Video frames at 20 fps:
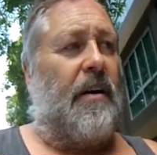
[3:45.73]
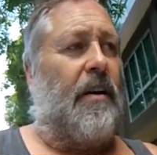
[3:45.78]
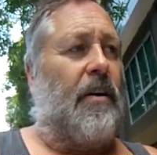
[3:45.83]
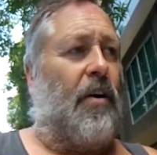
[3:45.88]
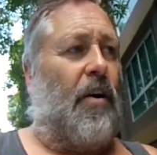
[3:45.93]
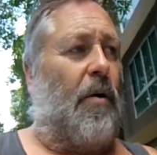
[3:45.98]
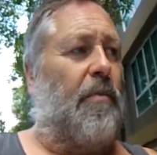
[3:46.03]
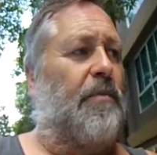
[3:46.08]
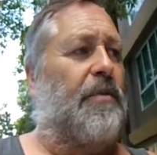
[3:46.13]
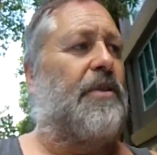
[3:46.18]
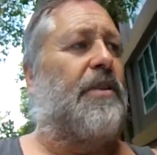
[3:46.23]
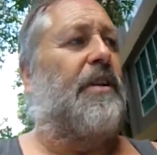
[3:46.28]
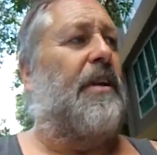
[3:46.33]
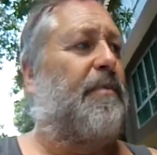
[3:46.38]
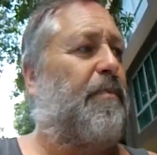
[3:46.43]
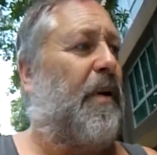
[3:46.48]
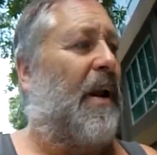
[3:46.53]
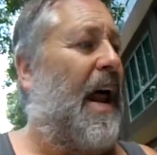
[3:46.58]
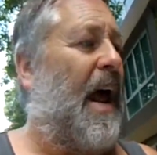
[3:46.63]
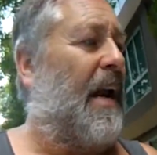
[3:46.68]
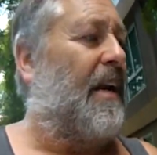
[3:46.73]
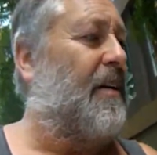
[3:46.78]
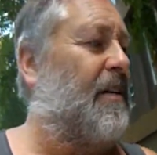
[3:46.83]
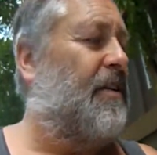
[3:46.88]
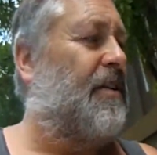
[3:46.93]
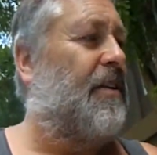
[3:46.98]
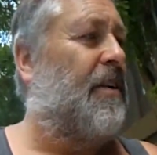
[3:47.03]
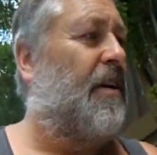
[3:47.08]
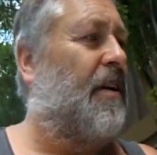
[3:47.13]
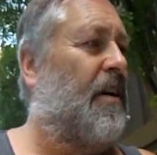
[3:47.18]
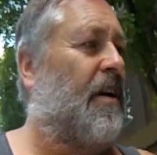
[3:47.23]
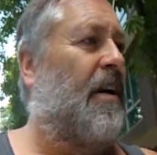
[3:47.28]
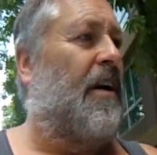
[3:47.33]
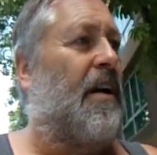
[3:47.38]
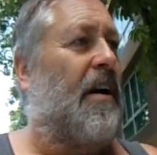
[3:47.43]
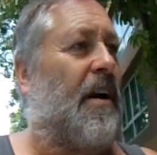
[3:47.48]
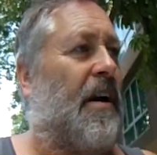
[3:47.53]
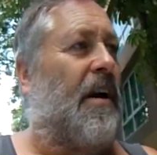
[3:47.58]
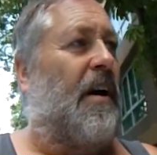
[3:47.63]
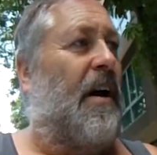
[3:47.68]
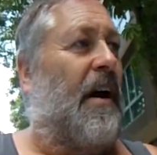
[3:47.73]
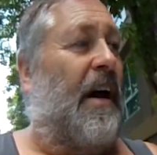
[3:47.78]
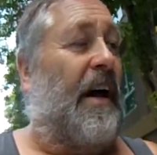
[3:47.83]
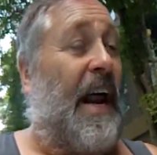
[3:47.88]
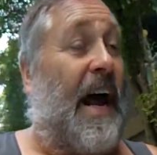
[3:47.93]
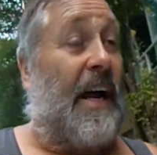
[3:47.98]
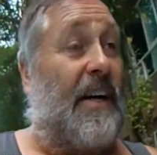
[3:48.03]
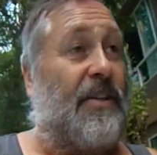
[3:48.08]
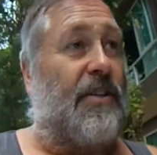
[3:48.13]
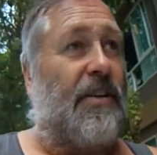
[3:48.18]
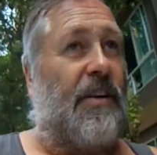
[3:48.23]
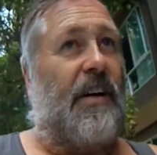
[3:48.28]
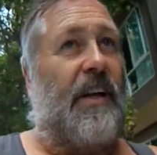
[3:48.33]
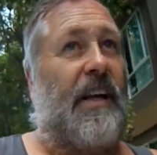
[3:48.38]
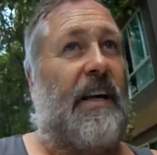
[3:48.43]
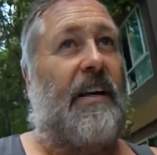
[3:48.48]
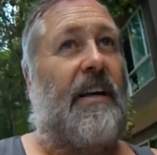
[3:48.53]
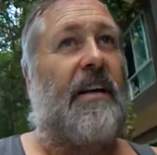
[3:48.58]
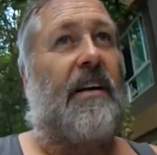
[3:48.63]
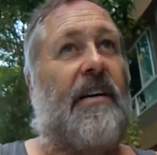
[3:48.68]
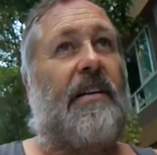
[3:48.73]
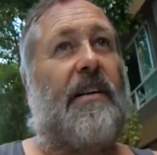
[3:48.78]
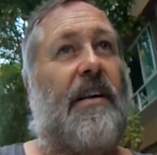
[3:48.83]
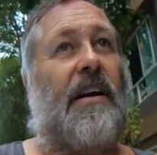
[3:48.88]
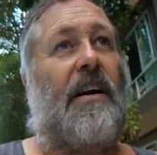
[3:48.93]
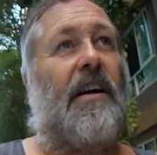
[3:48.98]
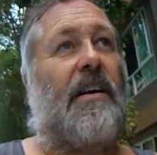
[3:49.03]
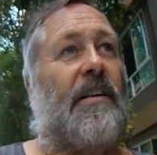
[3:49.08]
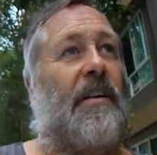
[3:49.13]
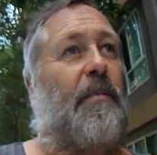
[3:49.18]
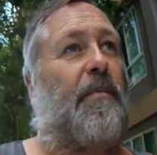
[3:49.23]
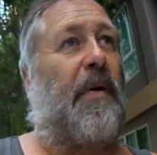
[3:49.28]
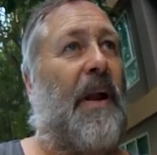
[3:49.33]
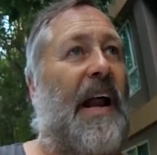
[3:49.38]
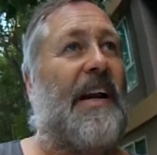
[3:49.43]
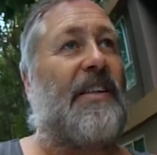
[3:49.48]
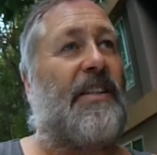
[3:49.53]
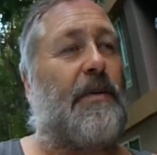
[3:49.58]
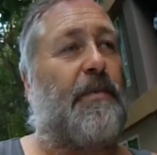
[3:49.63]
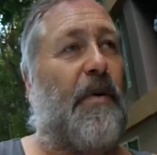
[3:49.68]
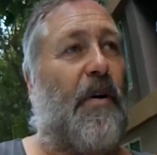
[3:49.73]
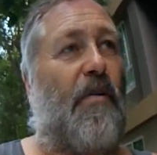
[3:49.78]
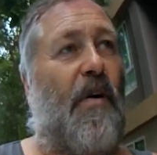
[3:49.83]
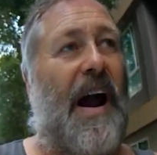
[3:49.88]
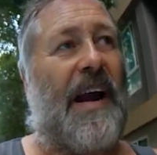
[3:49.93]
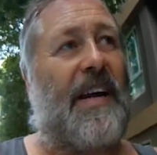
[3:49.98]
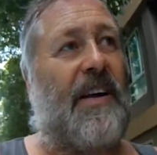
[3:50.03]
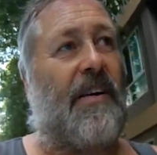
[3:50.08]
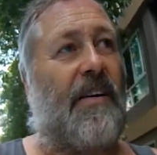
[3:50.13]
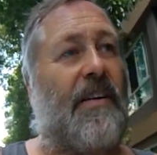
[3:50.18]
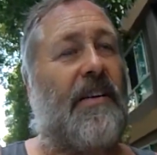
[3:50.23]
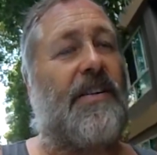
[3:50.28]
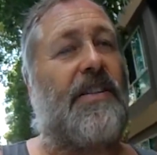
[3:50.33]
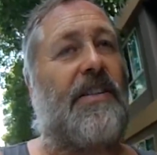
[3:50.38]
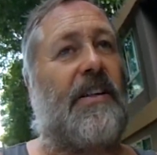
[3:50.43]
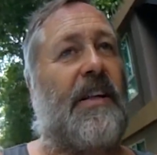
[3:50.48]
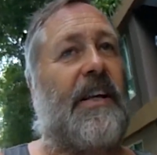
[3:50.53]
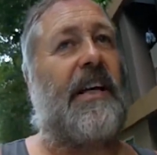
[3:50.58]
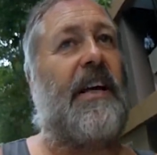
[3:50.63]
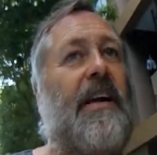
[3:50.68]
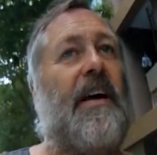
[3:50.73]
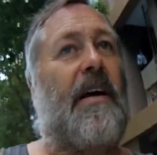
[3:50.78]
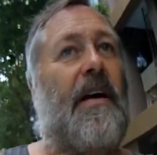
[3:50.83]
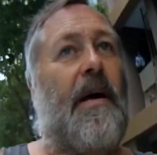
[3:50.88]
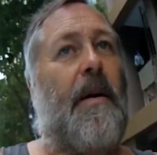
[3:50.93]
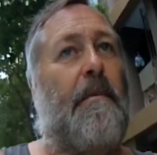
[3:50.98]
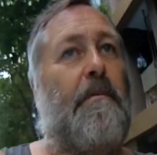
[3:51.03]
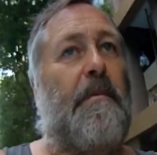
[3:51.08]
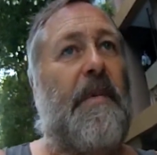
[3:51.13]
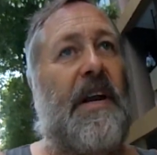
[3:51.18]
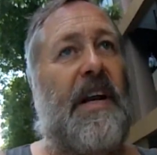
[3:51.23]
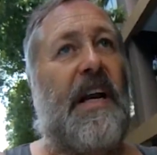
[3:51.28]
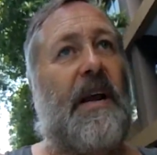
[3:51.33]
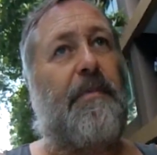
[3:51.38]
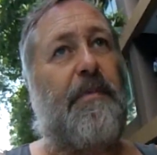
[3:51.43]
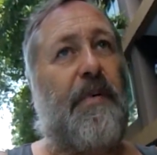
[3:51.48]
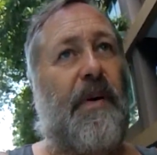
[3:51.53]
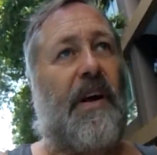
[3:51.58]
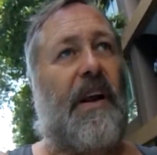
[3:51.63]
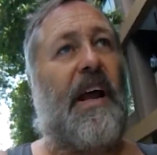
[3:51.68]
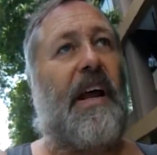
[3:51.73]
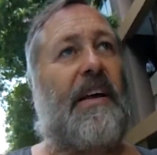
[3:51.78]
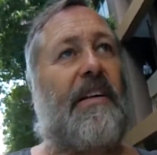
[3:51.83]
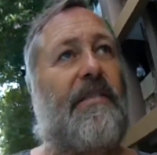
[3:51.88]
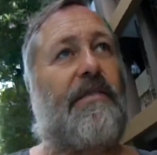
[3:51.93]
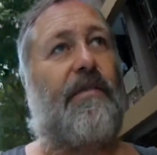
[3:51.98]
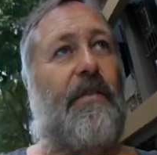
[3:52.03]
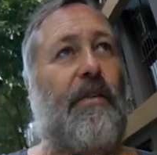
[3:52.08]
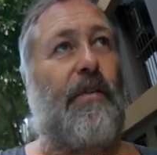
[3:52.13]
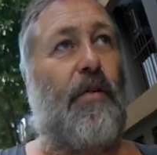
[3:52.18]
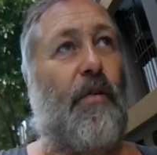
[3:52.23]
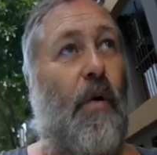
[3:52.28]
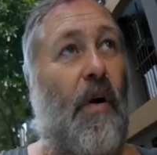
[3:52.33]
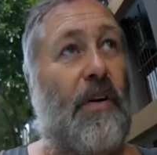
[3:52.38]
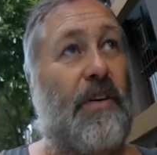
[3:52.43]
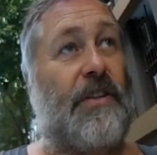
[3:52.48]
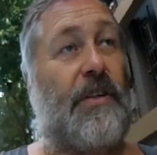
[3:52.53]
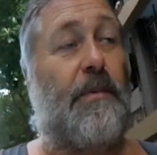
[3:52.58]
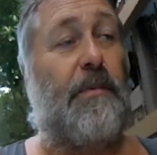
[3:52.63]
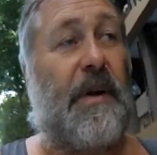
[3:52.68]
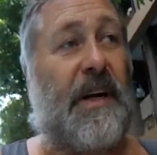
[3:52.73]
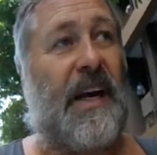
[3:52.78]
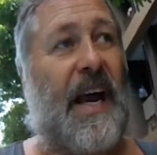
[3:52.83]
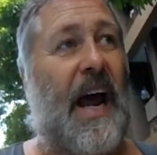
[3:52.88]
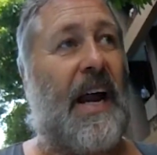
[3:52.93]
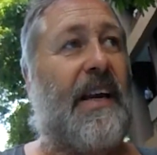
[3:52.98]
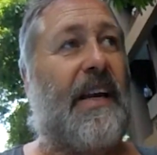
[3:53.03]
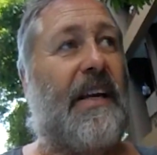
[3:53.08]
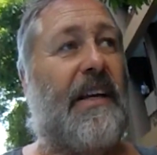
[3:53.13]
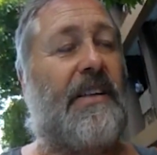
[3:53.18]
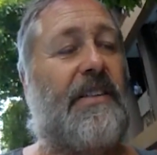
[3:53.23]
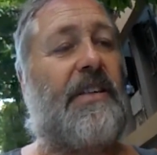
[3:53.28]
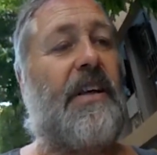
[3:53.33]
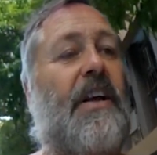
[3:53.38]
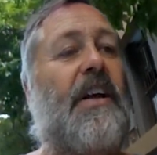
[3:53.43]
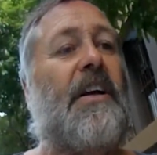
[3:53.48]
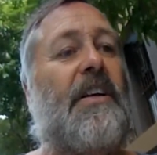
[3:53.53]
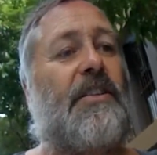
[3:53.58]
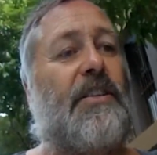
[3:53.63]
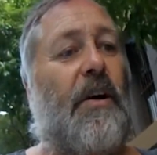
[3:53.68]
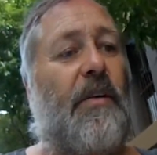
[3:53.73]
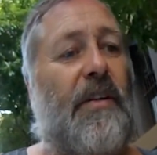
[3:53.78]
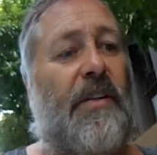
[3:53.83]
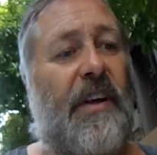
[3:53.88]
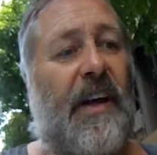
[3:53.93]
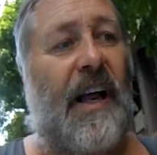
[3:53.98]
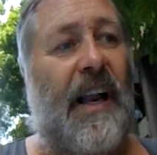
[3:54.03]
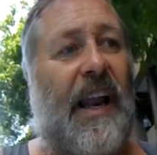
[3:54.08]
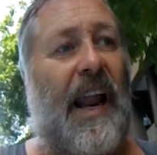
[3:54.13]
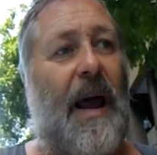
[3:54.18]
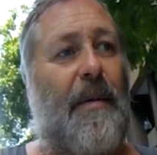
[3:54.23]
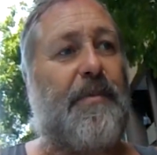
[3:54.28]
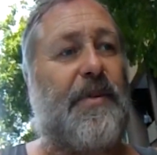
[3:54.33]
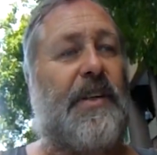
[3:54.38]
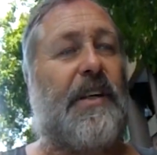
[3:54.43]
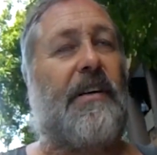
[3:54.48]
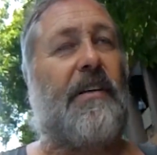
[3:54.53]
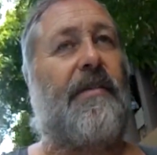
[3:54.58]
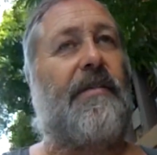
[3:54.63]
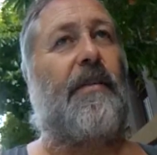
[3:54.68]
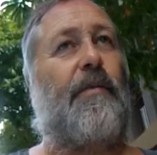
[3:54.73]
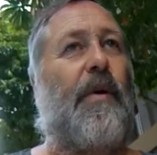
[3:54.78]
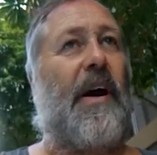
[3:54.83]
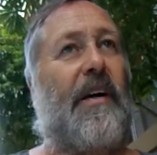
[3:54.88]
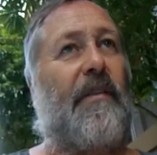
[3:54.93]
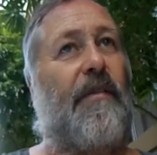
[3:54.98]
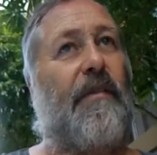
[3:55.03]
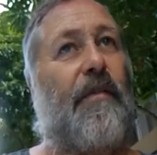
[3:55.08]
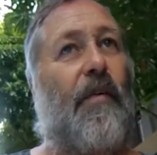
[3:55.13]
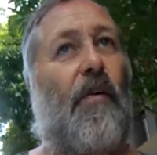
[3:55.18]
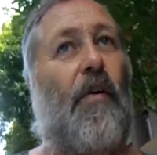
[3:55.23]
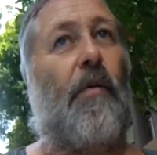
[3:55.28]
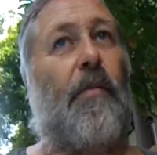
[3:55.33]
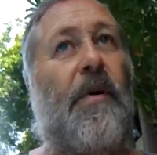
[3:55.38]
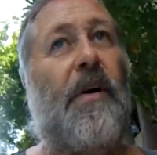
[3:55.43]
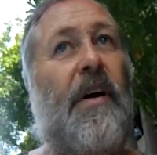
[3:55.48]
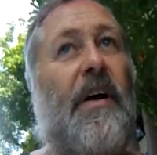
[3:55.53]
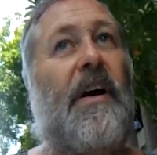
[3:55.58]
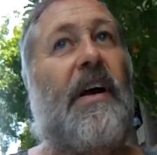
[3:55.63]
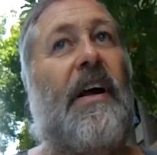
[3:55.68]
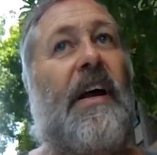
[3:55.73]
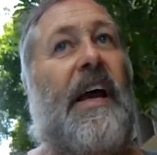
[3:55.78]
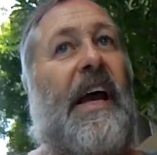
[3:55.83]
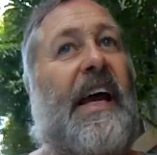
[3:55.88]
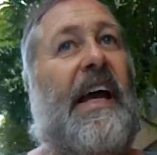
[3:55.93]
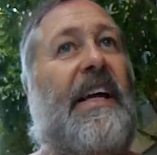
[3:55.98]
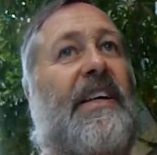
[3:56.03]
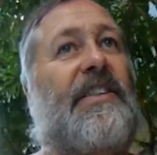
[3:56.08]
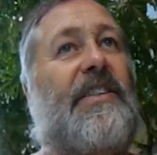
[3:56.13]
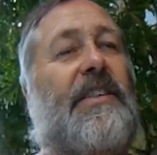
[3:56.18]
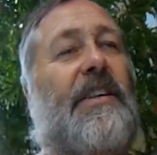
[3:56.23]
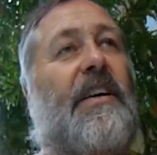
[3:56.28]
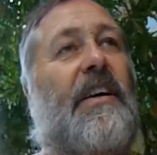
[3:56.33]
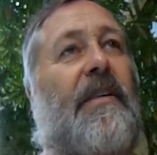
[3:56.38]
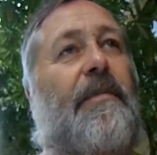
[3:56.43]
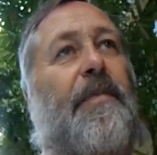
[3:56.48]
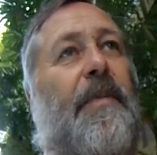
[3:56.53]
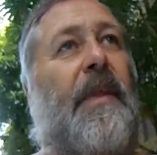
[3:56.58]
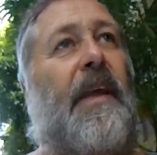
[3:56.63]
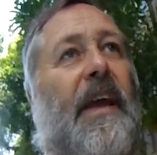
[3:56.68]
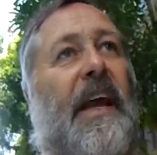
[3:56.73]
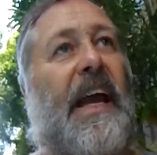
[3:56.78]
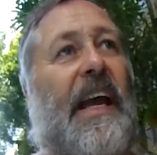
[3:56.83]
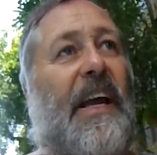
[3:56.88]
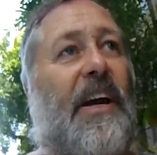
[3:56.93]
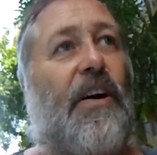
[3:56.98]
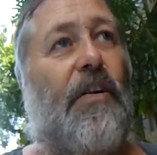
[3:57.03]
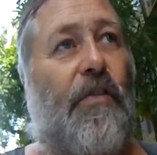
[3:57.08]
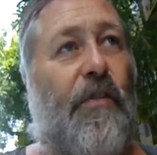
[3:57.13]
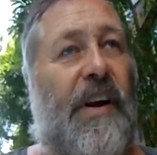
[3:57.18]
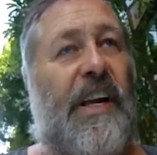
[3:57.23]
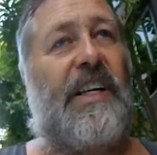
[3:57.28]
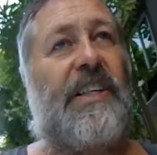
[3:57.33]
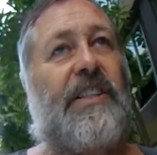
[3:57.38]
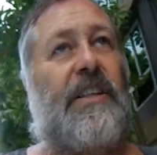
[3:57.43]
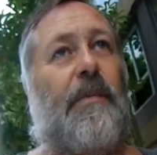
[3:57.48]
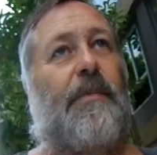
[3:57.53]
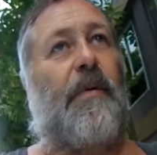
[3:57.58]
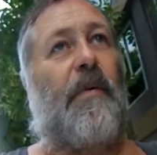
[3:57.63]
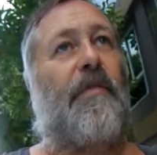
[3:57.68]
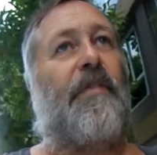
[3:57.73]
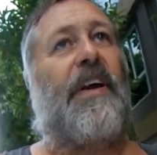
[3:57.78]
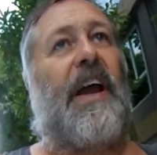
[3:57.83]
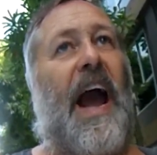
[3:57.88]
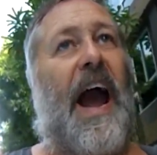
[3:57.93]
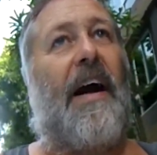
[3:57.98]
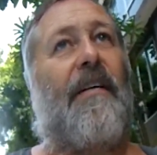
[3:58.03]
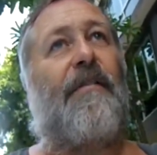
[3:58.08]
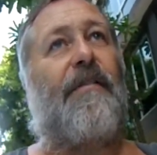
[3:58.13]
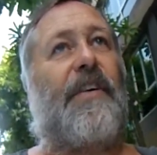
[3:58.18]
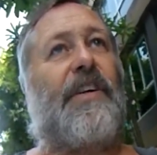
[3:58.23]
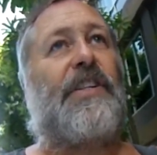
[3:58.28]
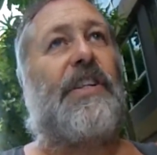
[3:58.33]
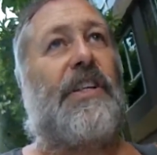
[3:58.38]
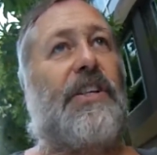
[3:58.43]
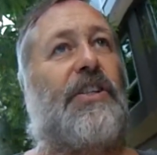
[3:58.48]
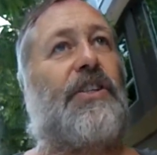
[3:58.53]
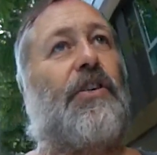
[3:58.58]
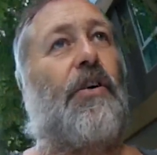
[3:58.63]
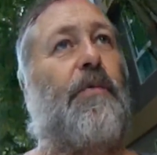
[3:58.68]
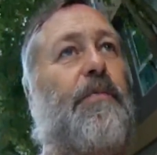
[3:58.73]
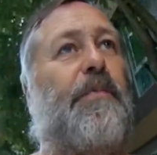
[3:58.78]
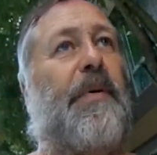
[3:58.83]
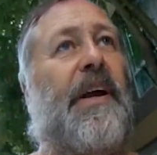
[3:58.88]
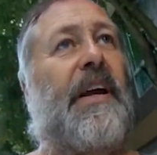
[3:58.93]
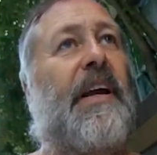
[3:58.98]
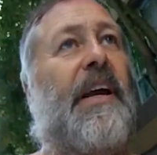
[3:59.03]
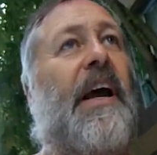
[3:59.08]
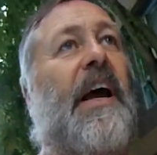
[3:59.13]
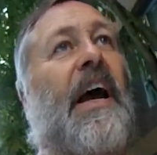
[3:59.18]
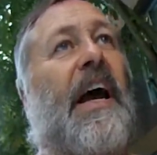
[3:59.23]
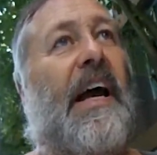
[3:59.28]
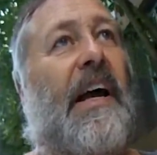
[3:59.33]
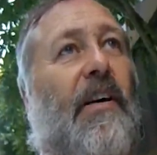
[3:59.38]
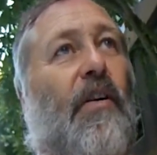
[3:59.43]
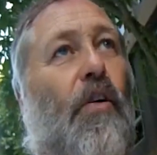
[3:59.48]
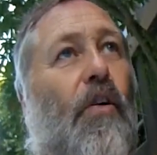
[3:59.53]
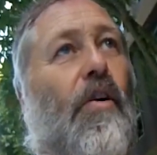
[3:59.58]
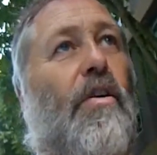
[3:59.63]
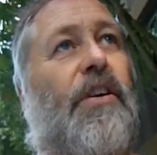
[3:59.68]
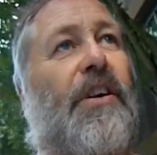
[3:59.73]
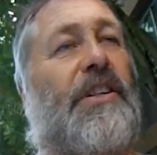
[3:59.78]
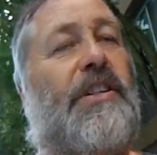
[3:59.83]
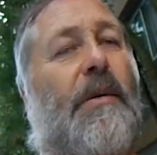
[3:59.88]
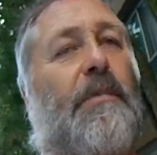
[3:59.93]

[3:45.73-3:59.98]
come to the plant, and actually the plants miraculously manipulate through quantum mechanics so that the collapsing of the waveform is increased above the average it should be, in order to